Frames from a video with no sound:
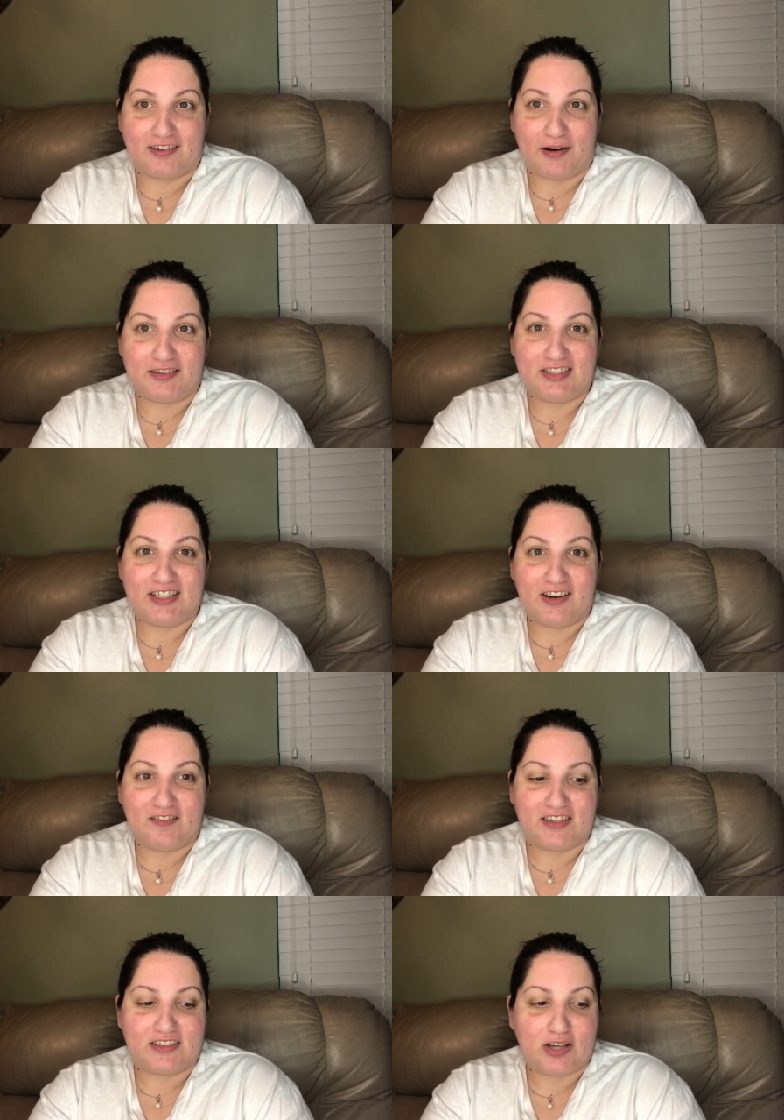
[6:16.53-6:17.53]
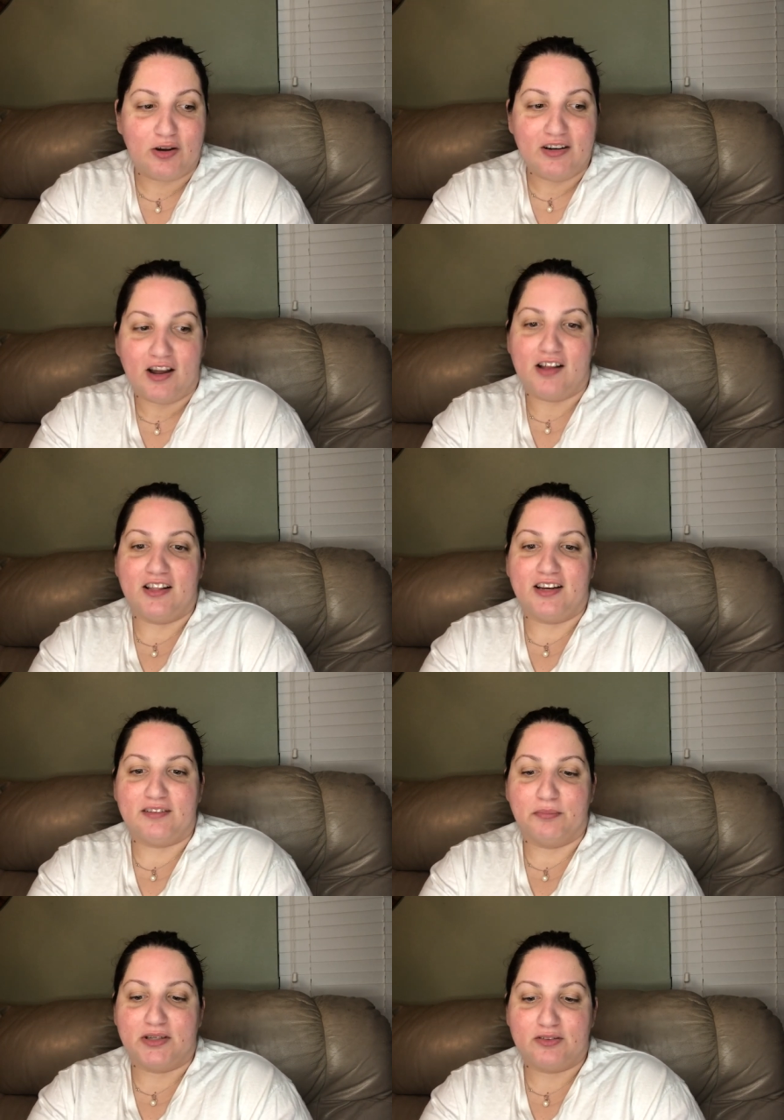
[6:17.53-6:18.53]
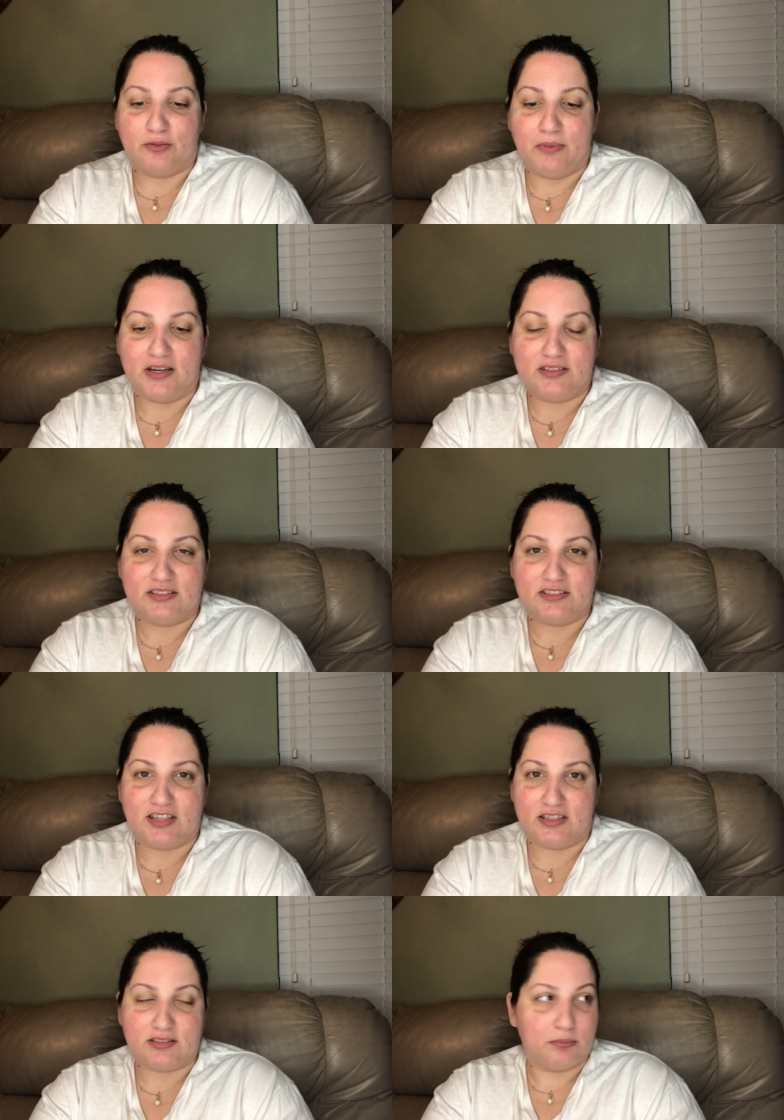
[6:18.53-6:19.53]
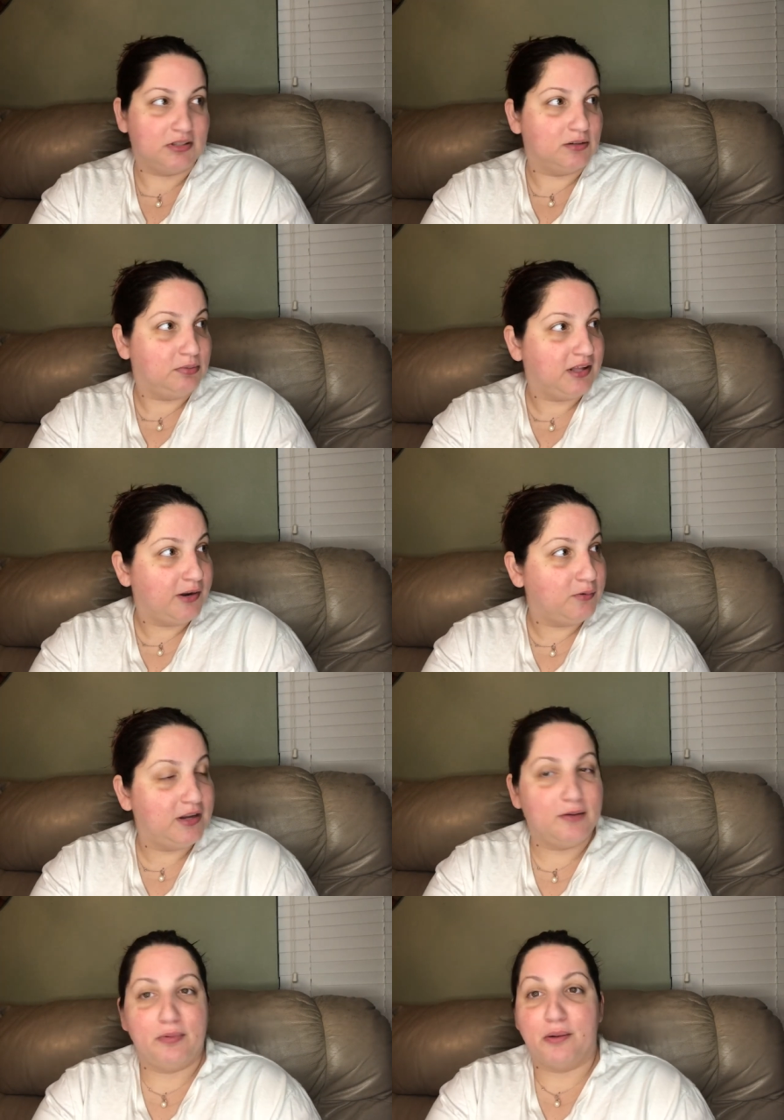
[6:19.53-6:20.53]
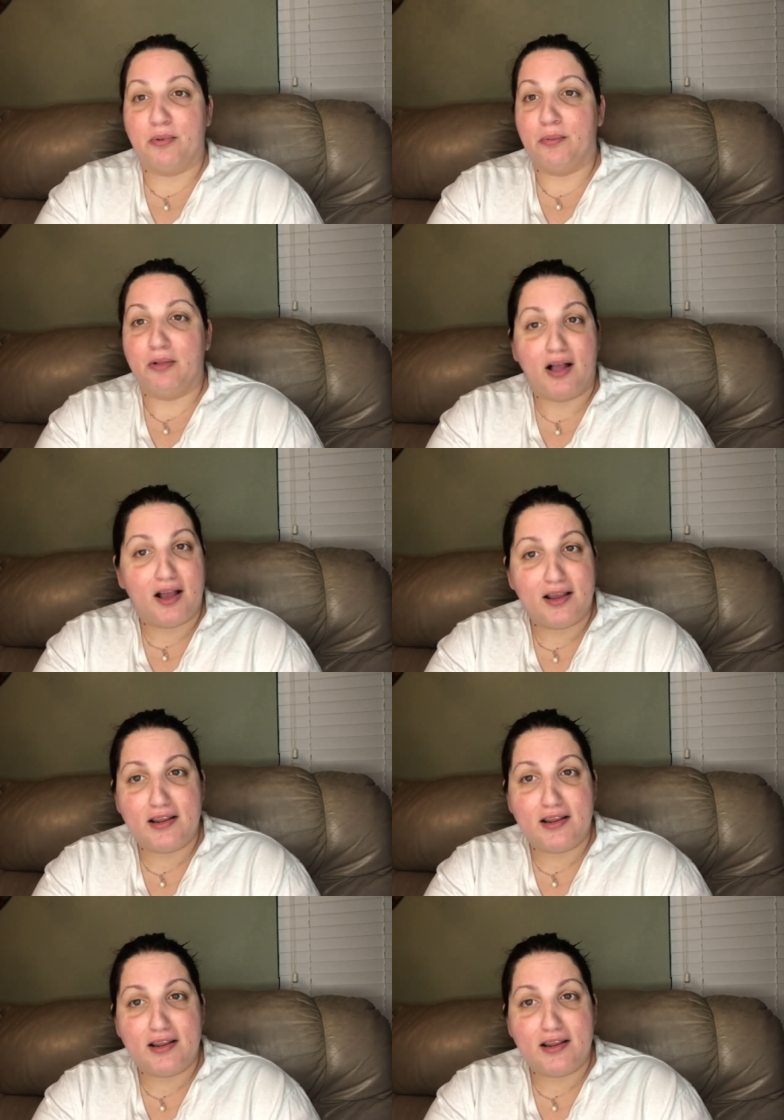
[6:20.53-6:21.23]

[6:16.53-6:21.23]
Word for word: I shouldn't have to tell y'all, like, mental medicine's not something to play with, blah, blah, blah.